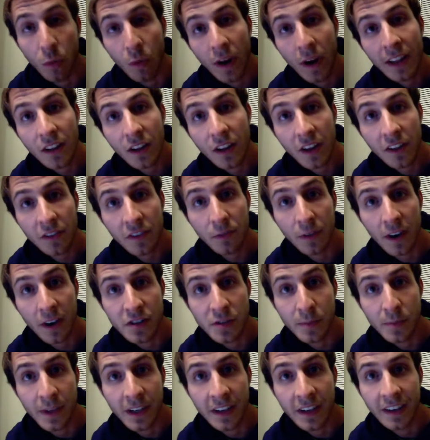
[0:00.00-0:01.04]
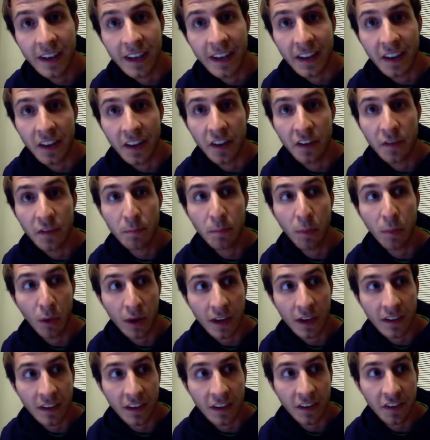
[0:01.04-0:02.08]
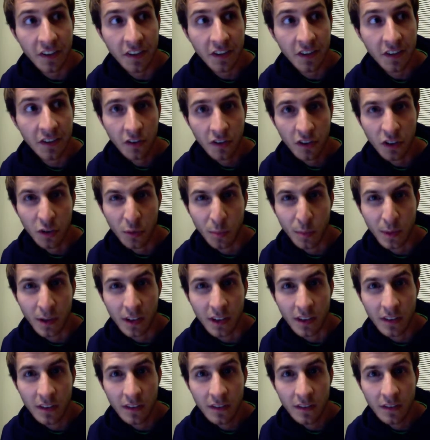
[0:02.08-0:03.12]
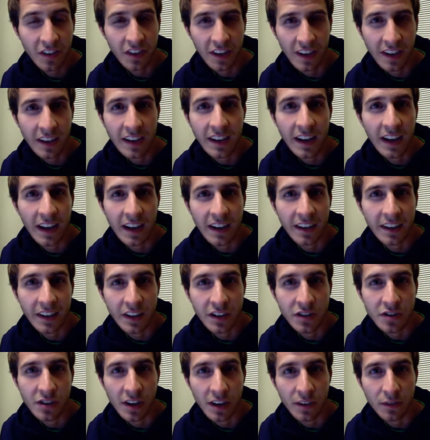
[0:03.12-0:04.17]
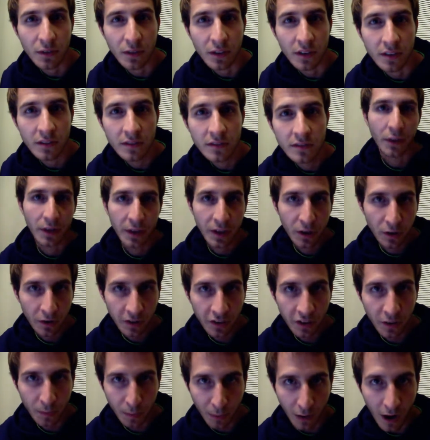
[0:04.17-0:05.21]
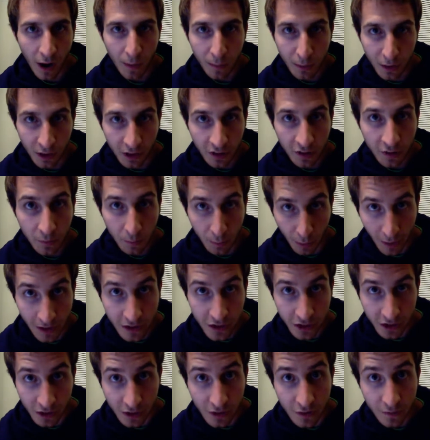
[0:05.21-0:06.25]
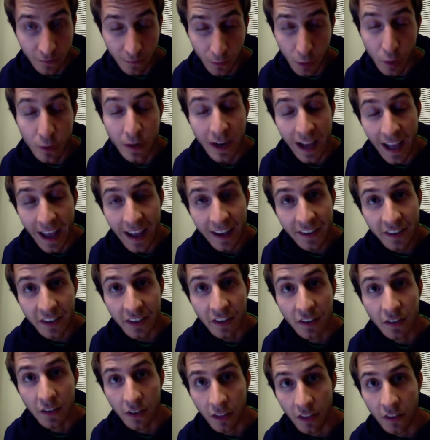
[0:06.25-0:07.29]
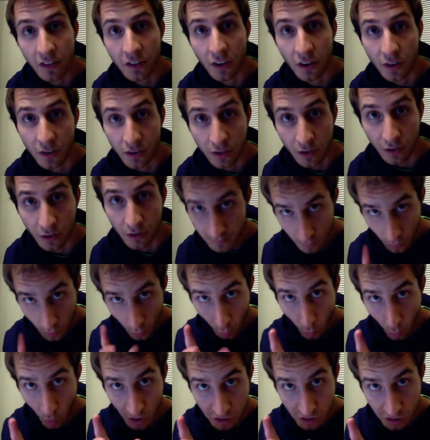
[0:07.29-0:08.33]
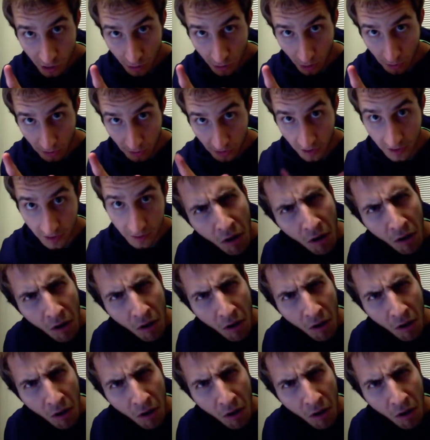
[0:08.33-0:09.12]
a weight loss regimen is pointless, stupid, idiotic in general. Here's the proper expression for reacting to this article. Watch closely.